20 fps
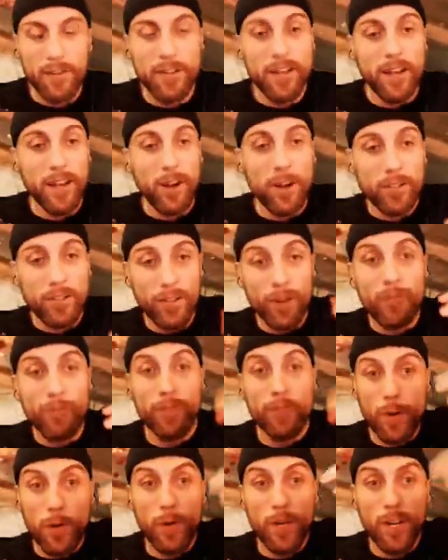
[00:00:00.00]
and they all start
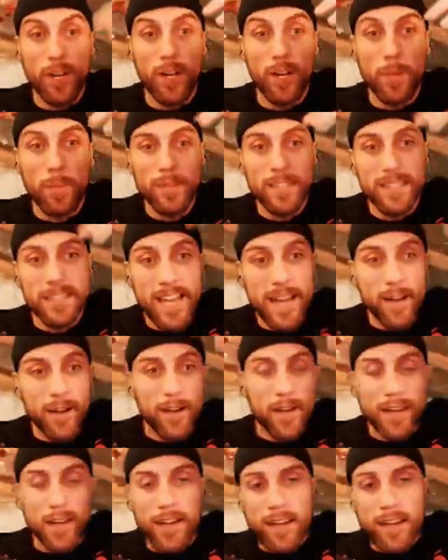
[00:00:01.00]
floating up into that